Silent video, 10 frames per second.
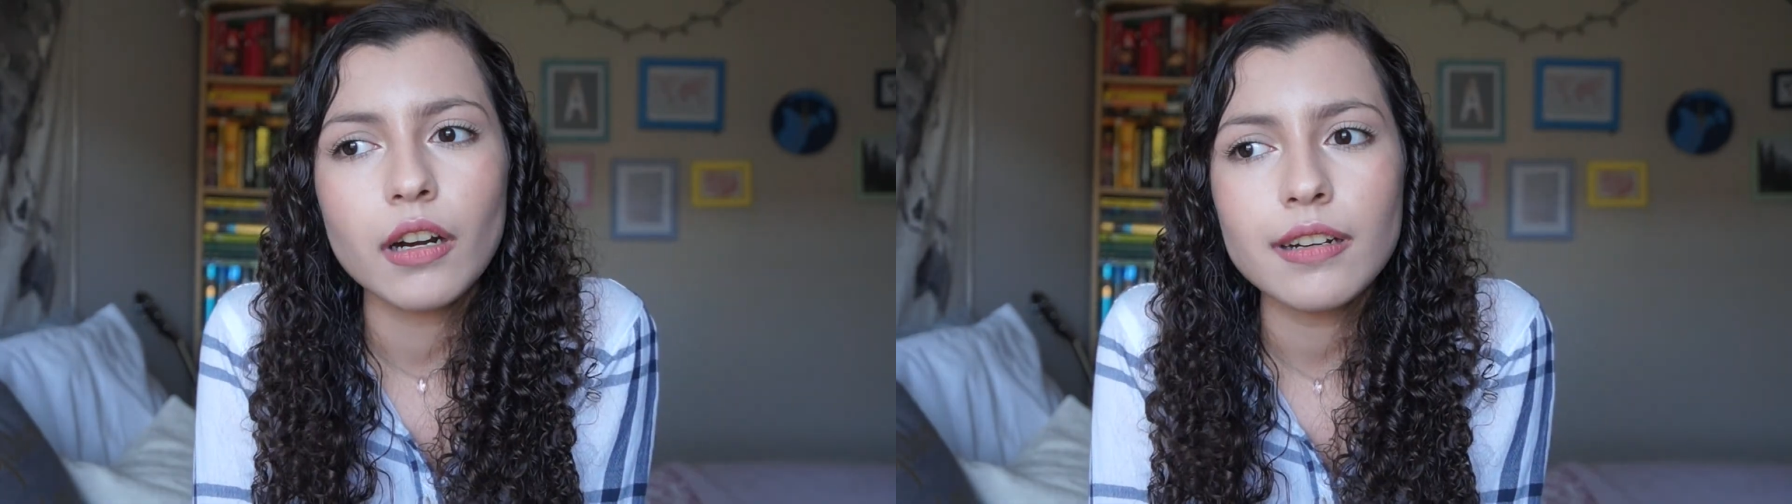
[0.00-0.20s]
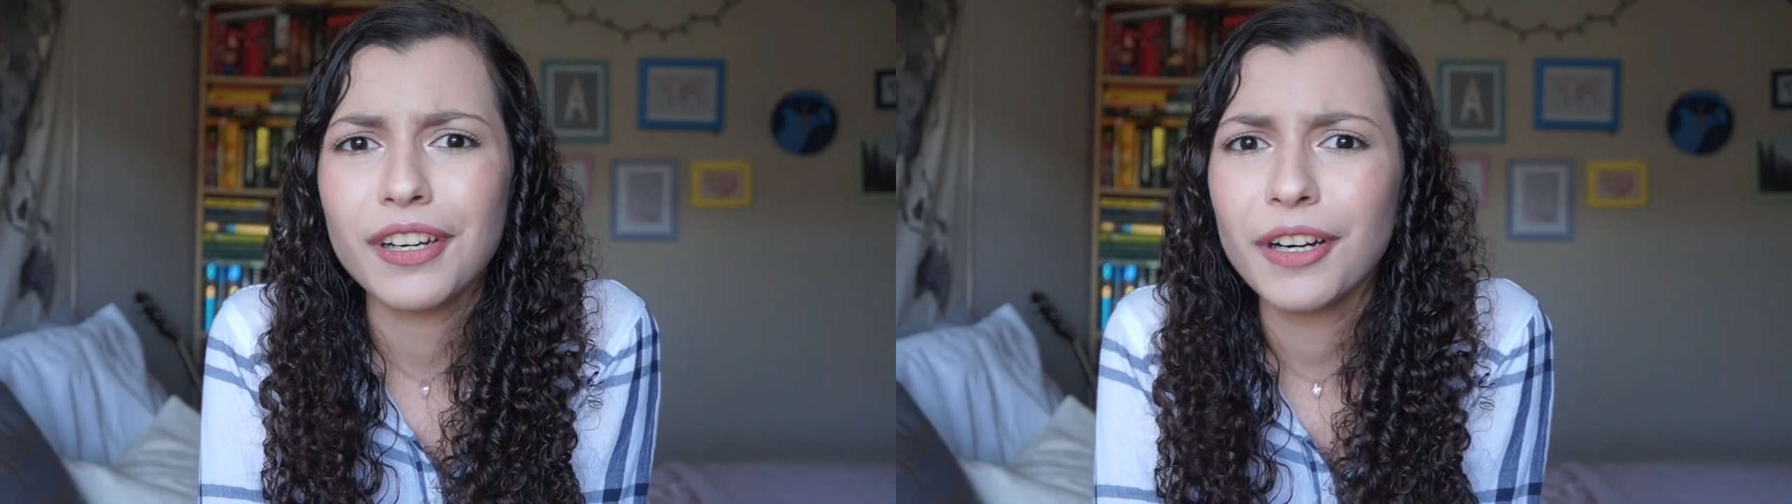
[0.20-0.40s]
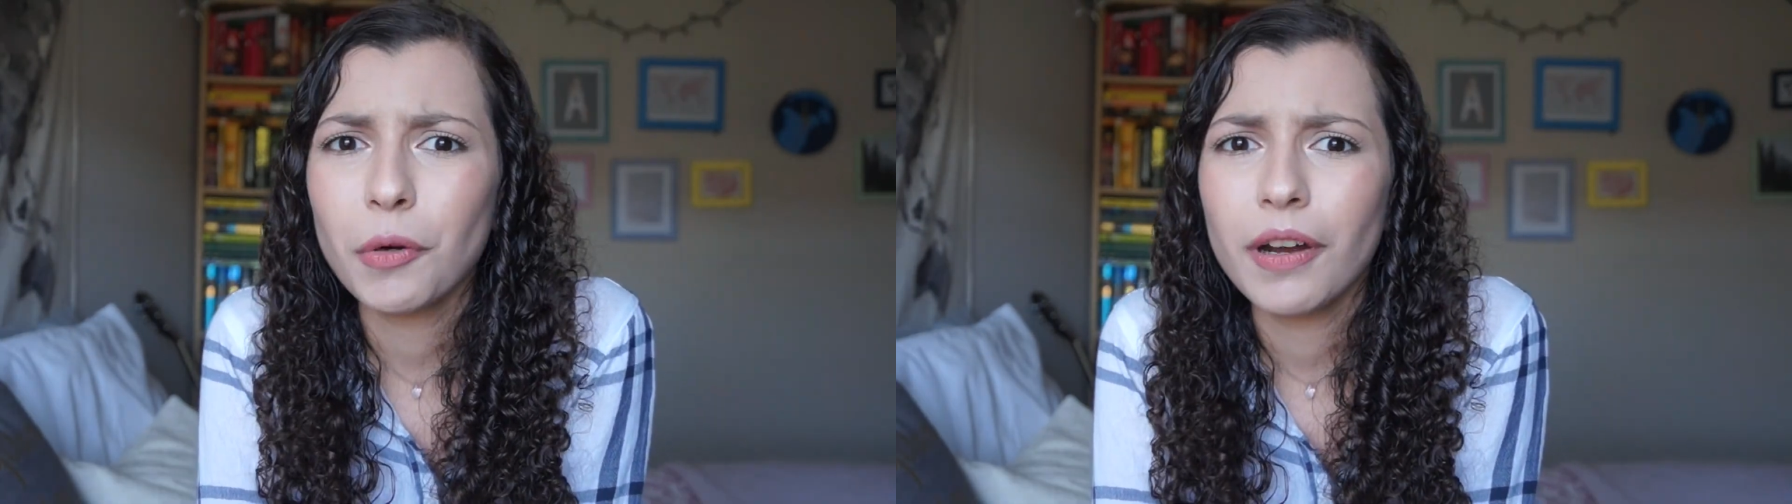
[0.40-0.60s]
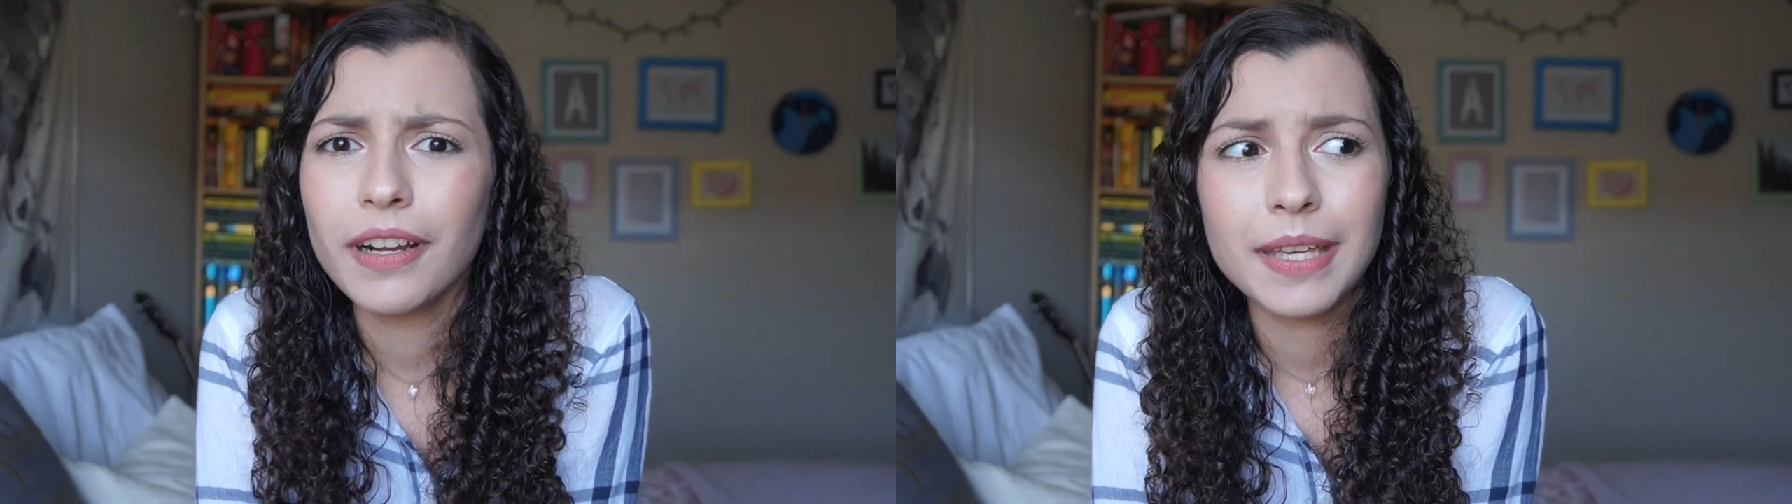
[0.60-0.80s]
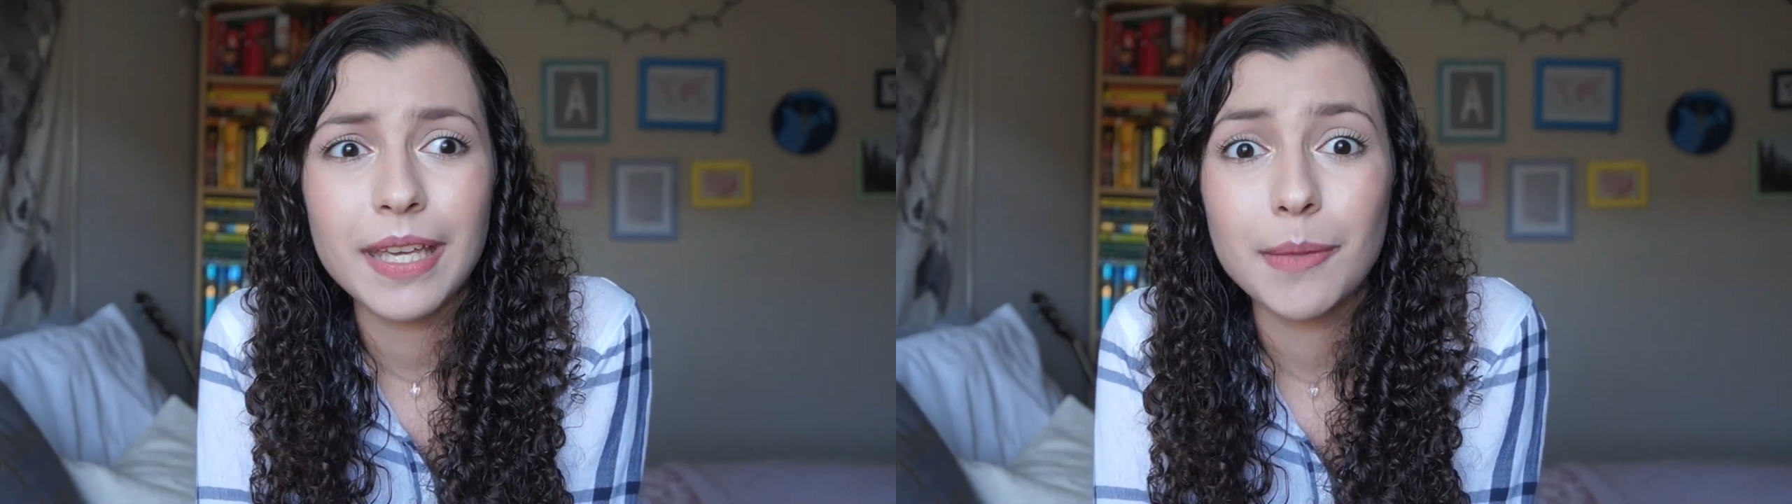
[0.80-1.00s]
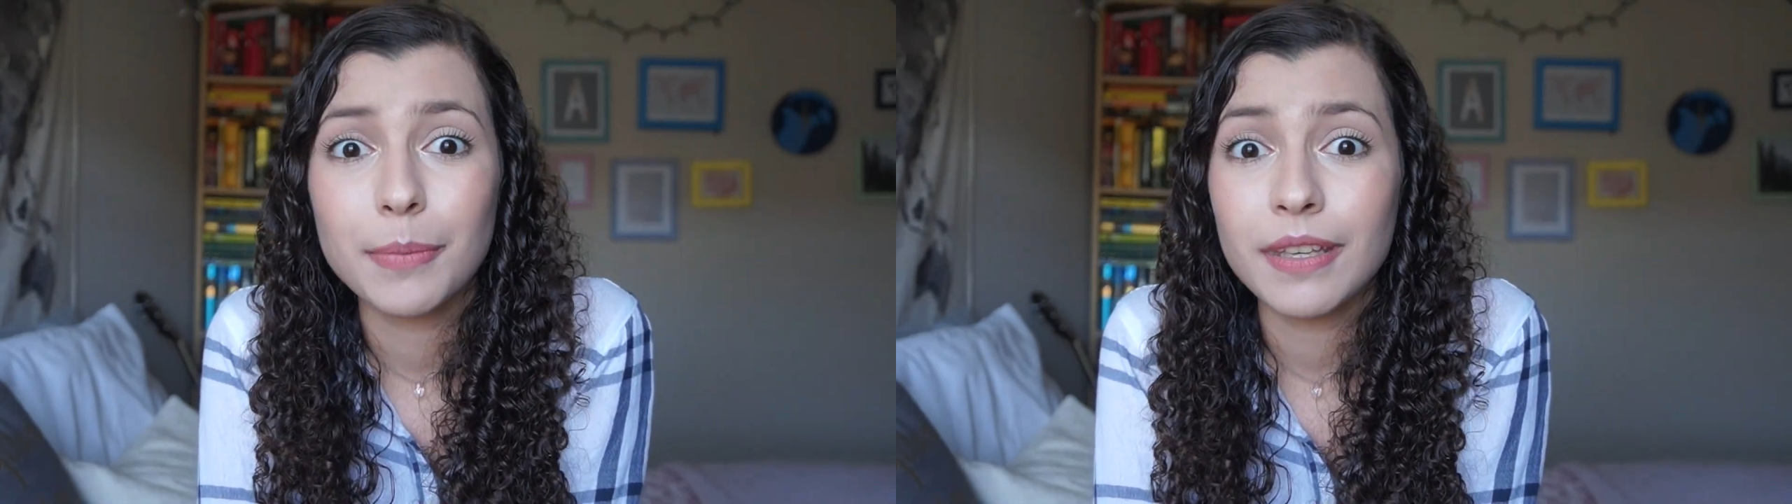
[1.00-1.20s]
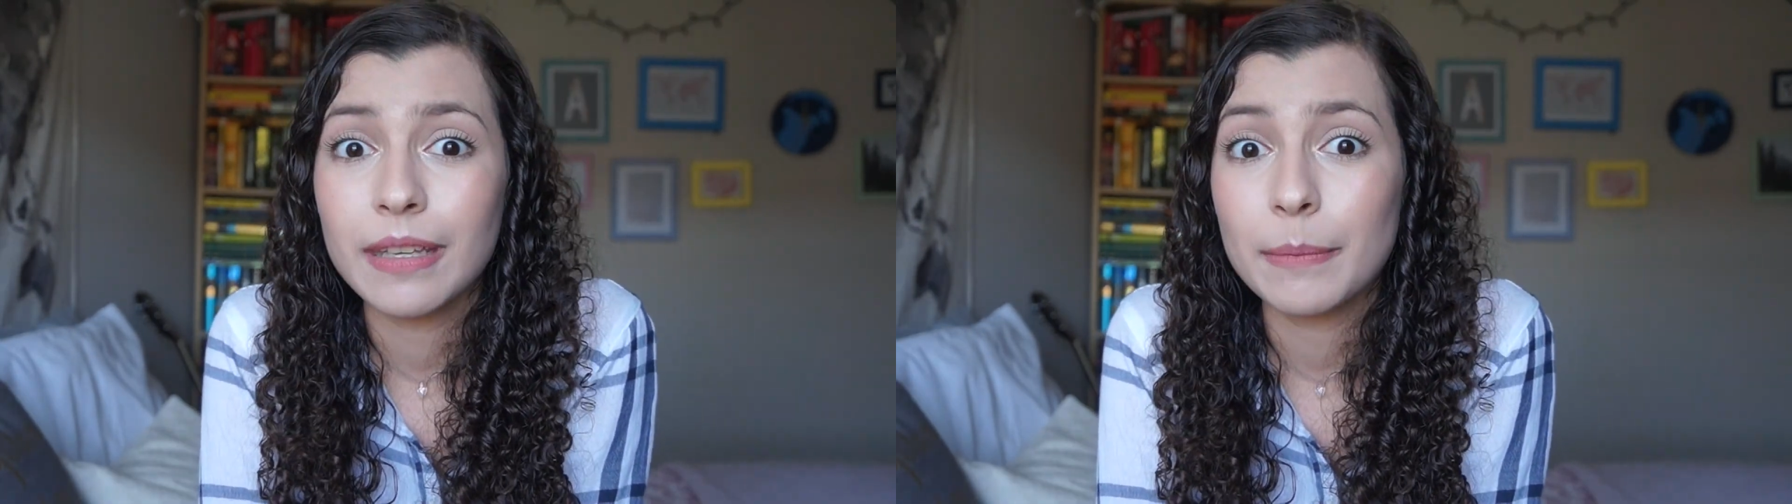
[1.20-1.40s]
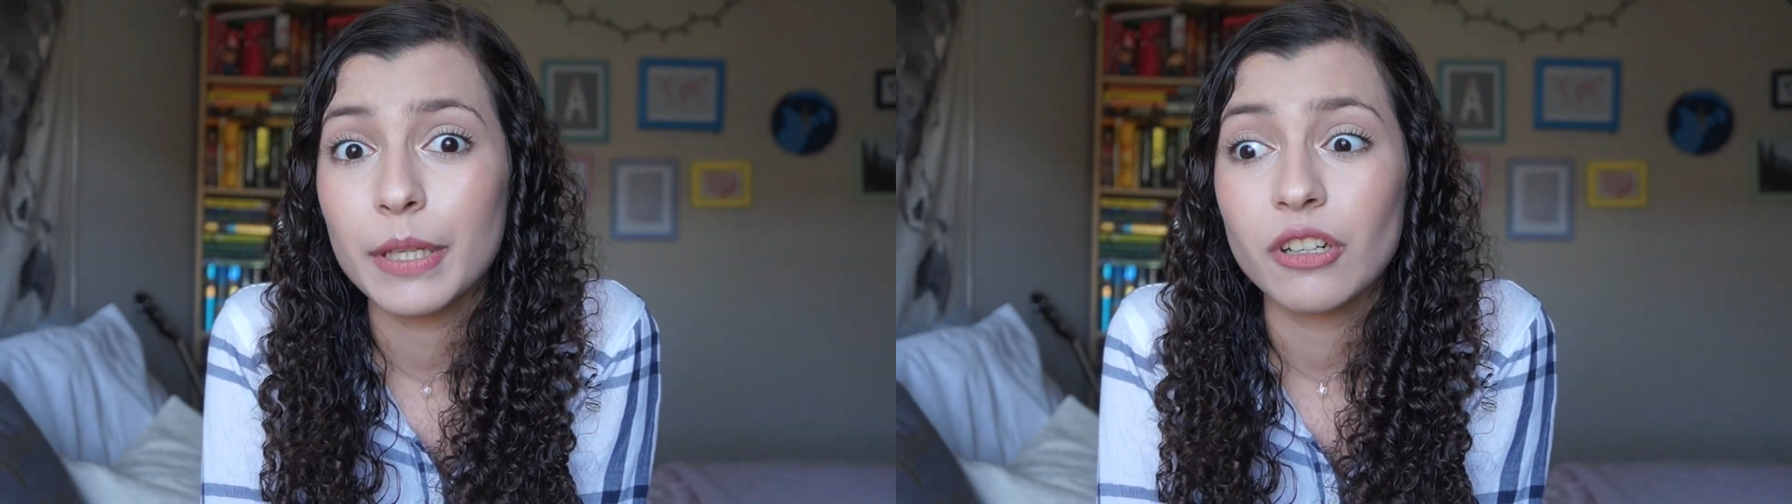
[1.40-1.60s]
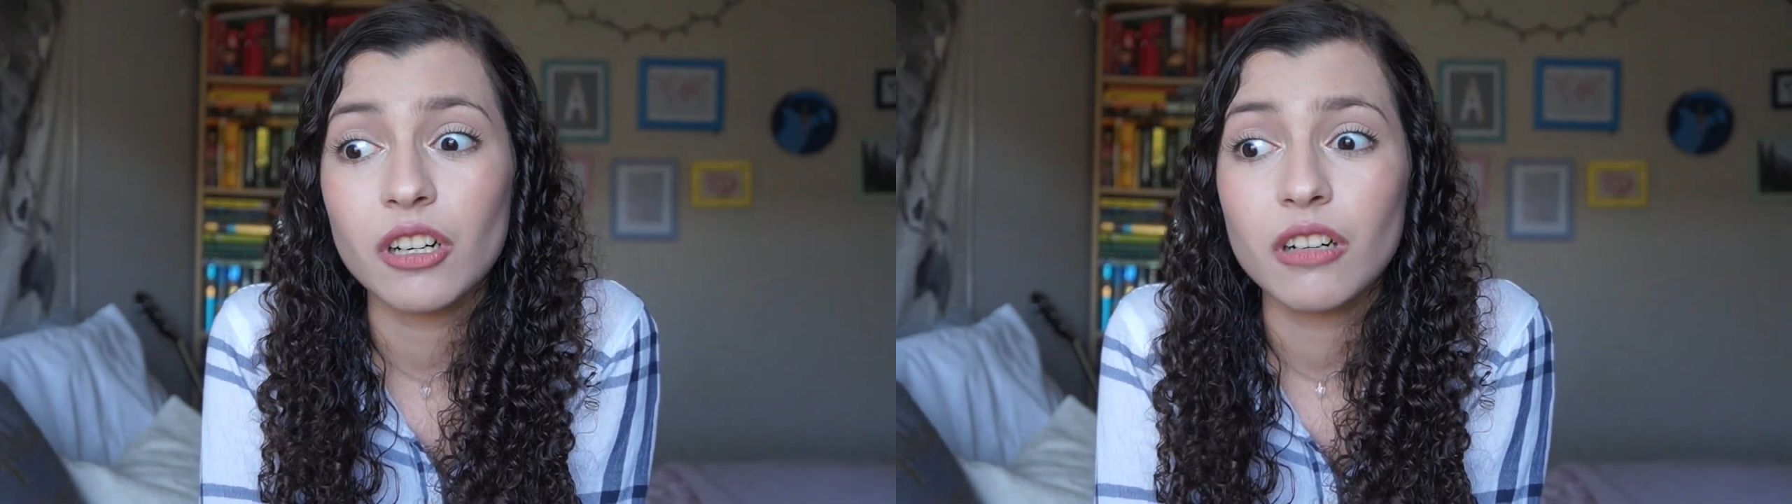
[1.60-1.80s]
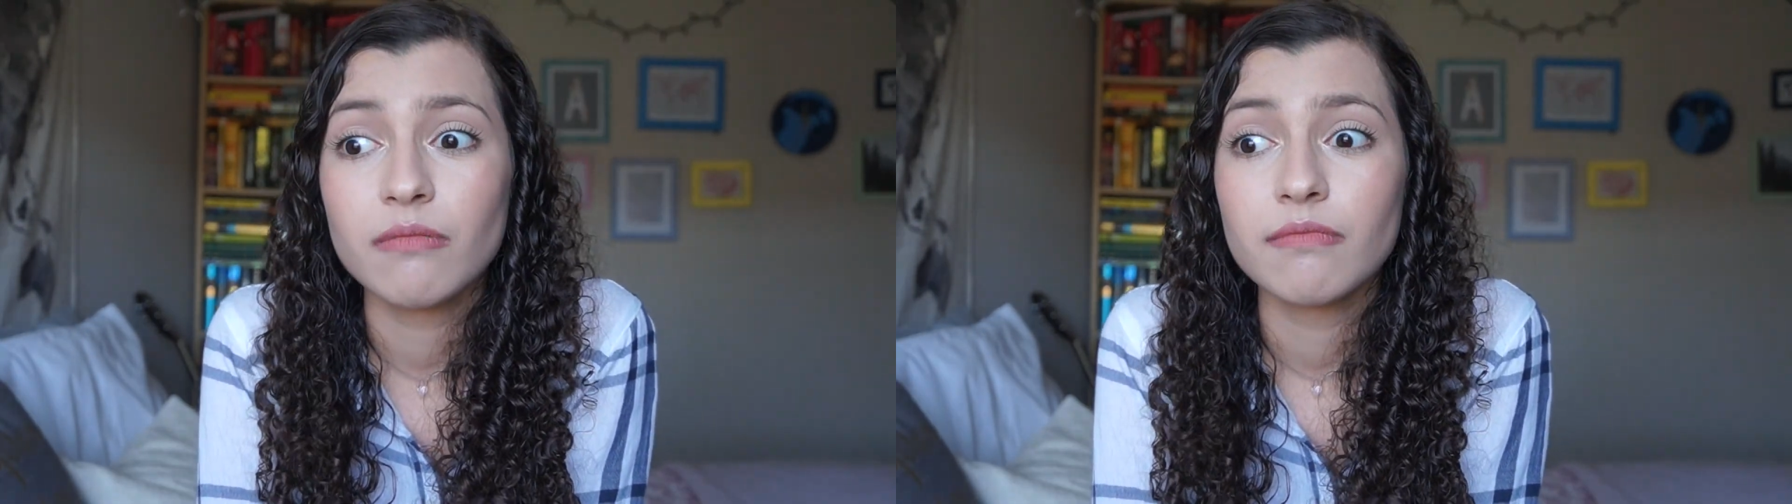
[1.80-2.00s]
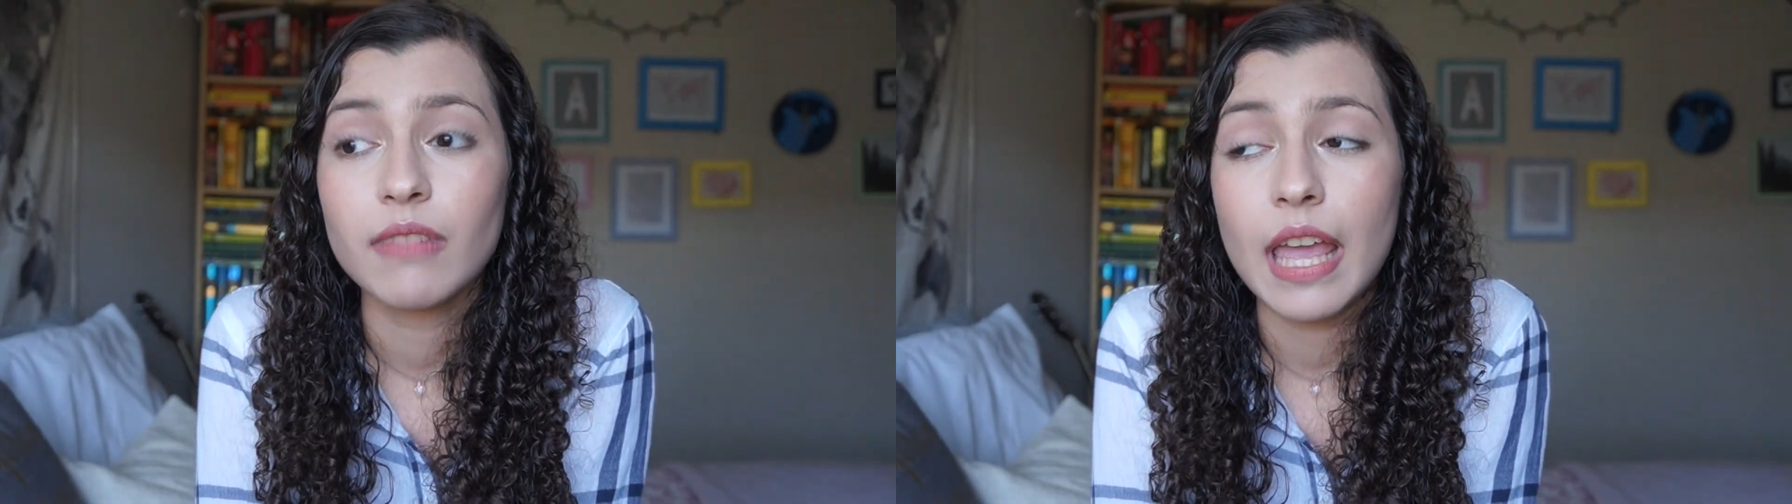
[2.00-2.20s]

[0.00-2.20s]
You're gonna wanna keep being bitter